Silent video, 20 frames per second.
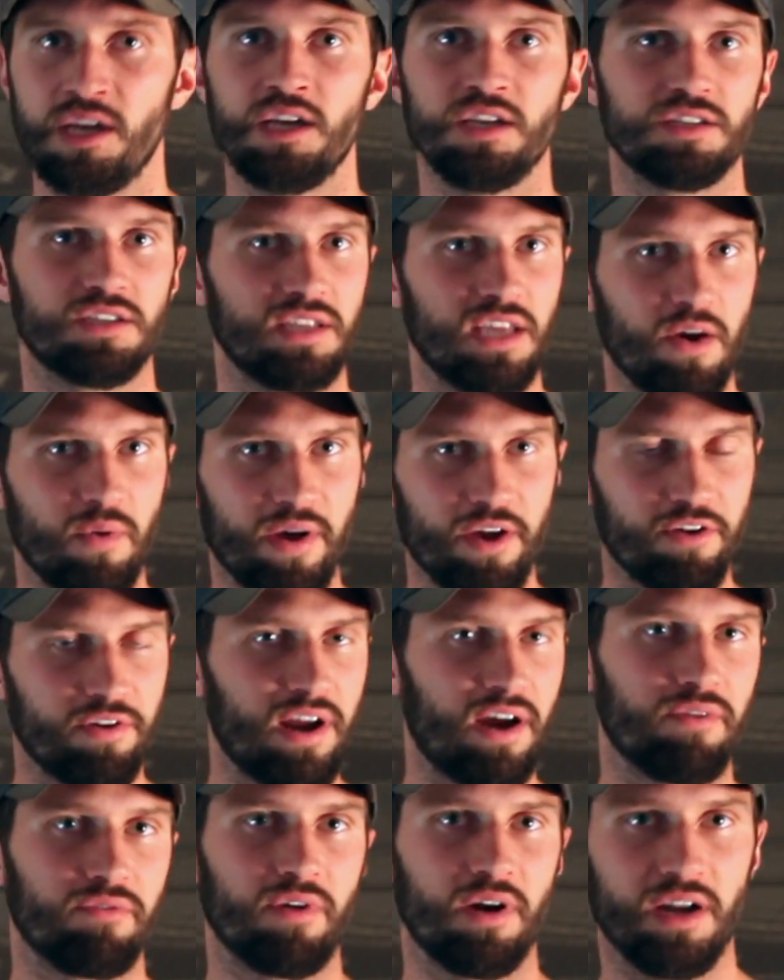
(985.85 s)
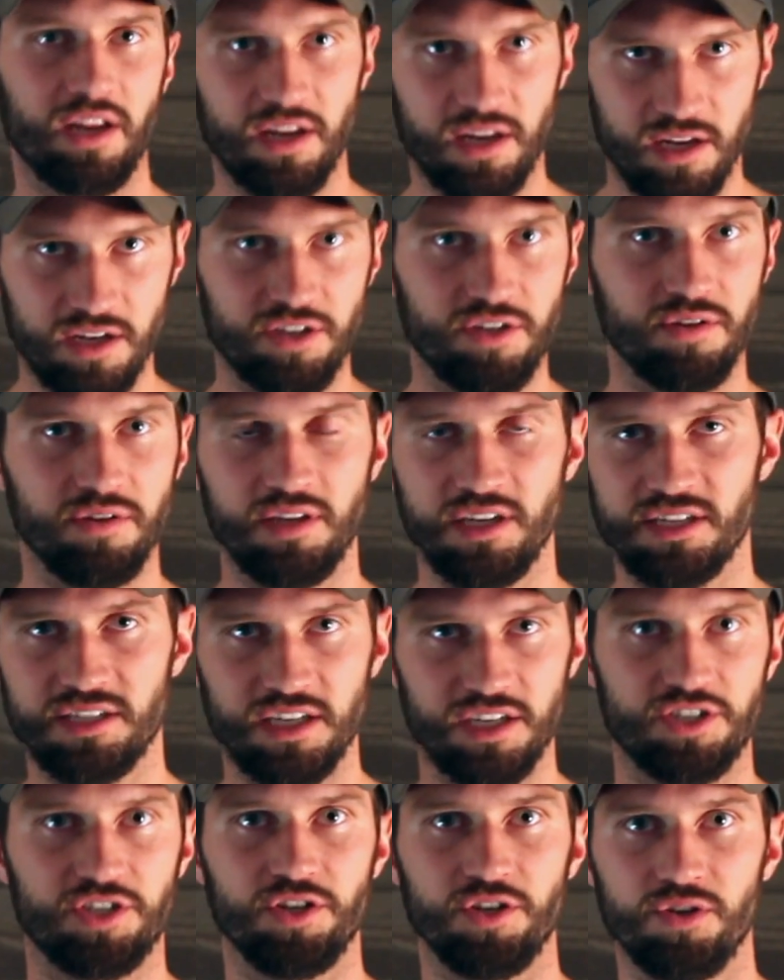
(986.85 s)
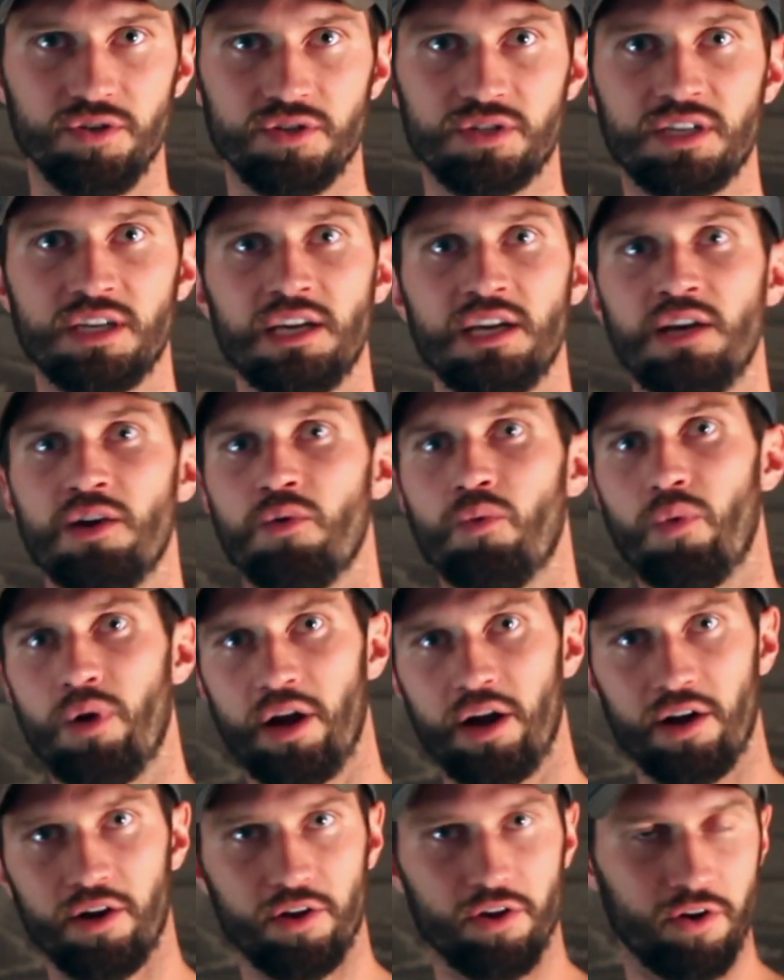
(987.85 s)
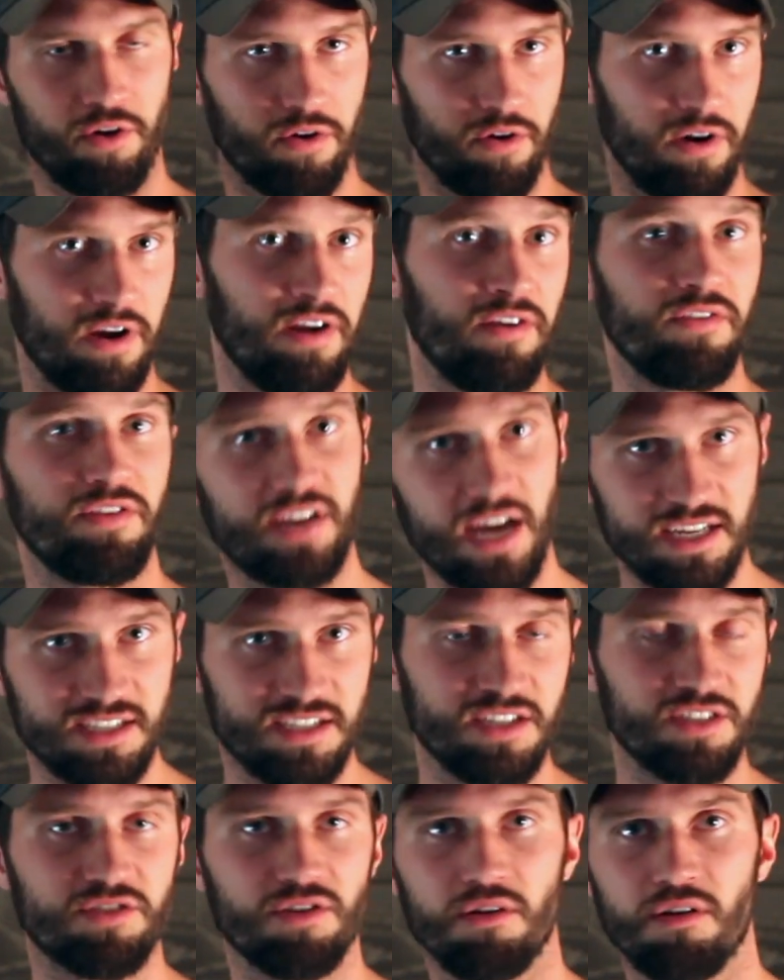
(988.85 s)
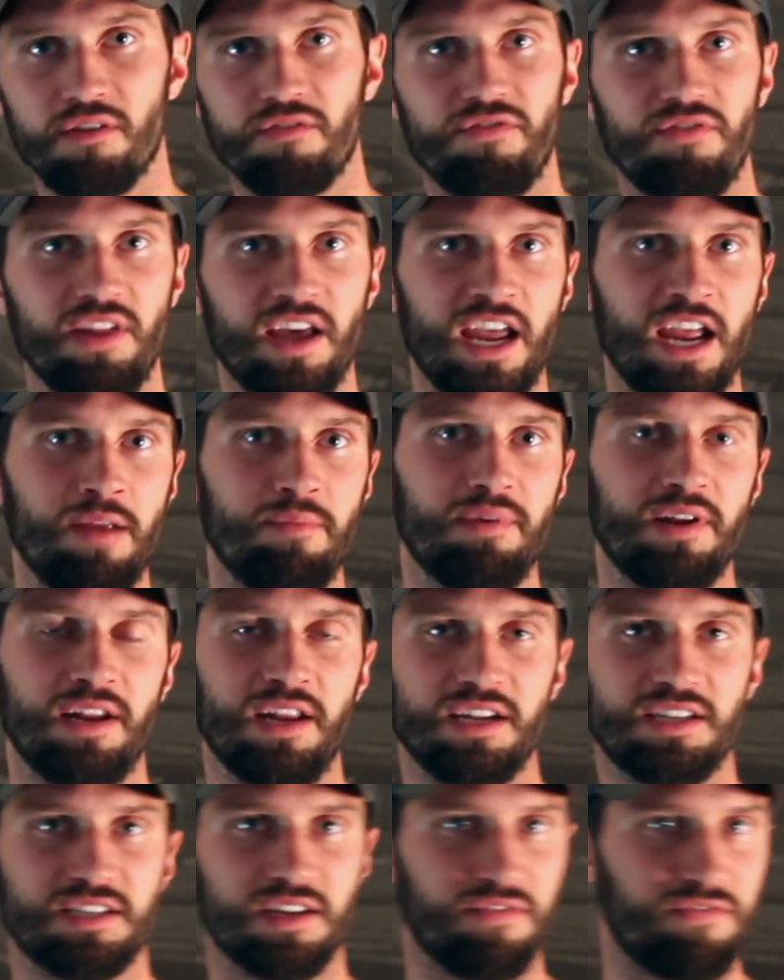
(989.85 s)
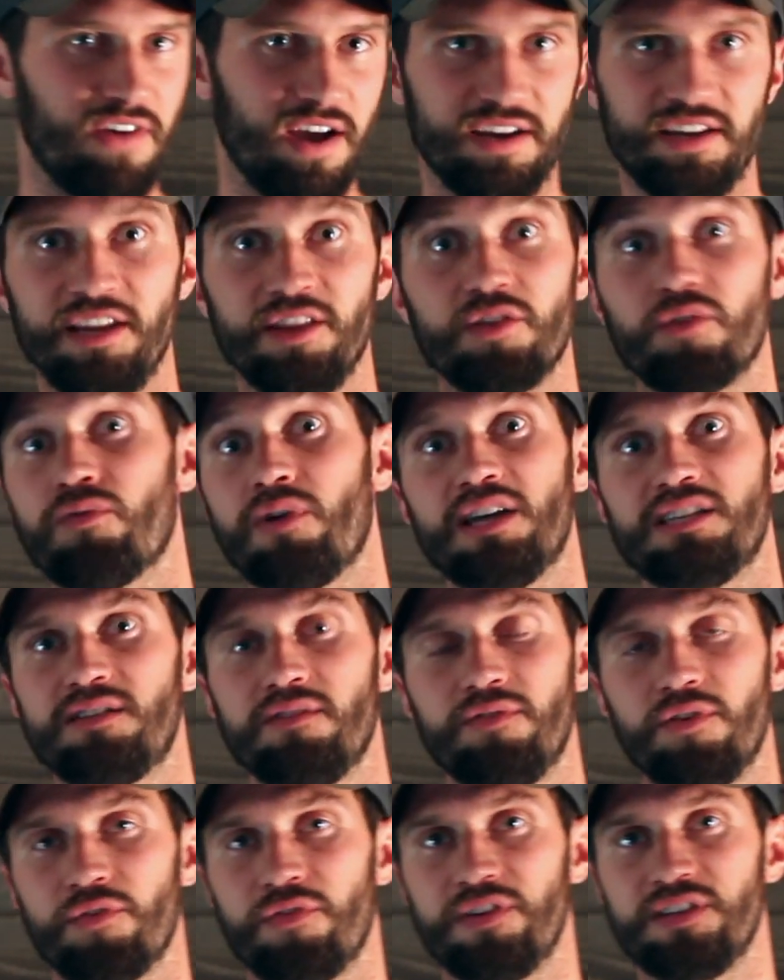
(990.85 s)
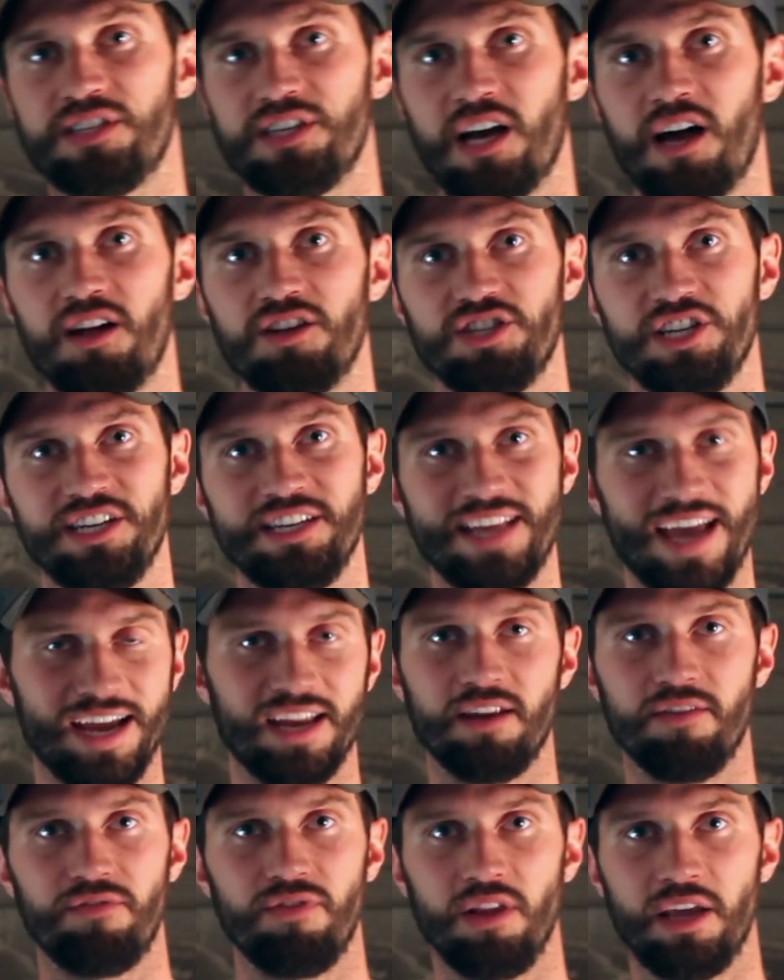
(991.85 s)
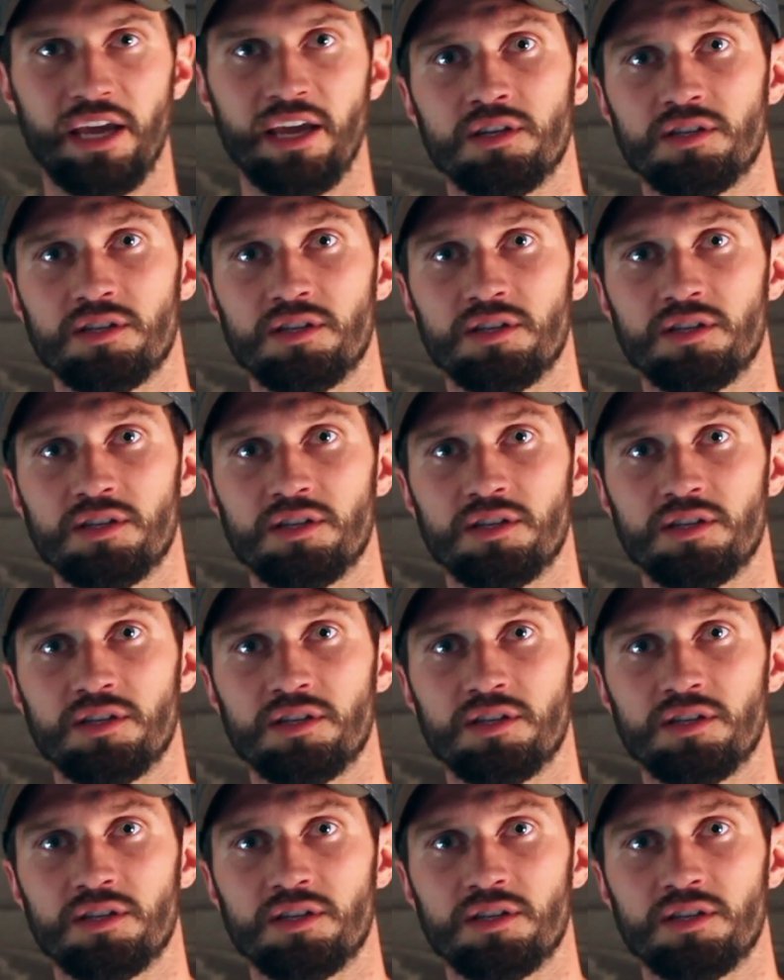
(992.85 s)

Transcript: so that way you're not running into these issues where your intestines are inflamed and it's affecting the rest of your physiology negatively.